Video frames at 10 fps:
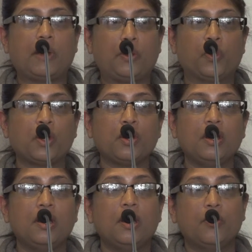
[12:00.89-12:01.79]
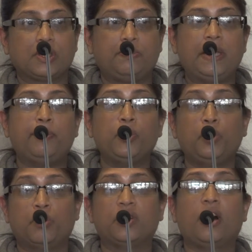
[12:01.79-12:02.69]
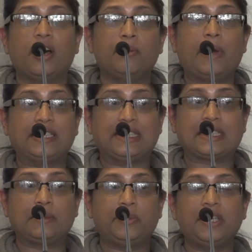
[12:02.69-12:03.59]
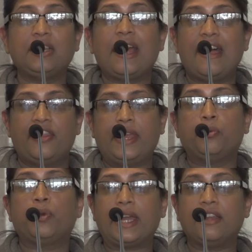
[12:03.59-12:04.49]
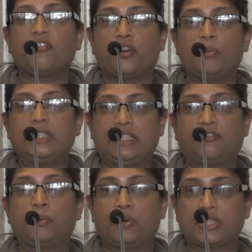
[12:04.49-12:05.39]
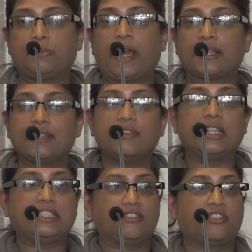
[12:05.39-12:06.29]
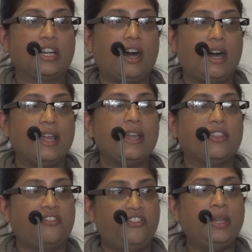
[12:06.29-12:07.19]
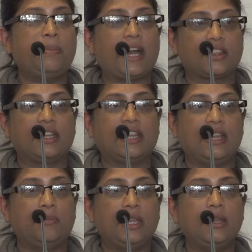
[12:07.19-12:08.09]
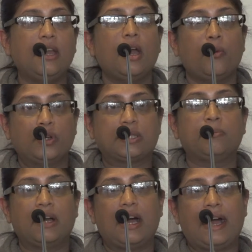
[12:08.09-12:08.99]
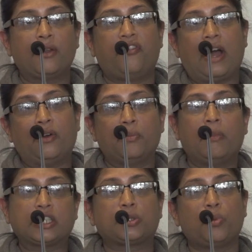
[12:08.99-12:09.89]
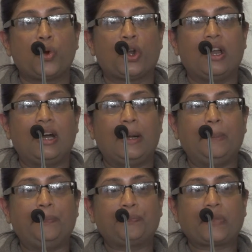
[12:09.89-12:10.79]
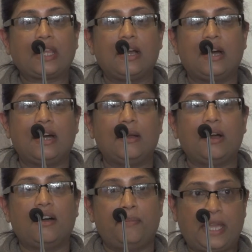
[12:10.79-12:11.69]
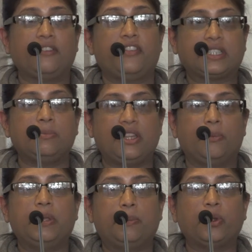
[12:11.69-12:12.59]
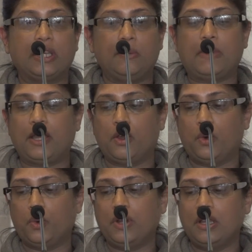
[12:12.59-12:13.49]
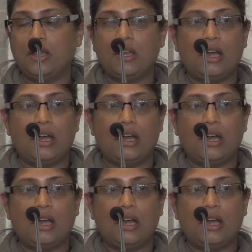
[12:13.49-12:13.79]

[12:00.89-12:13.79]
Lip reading: on my work, was people who were not in my discipline. They read it from a different perspective and a different eye, and the feedback they gave me was, I found, much more a benefit to me than people in my own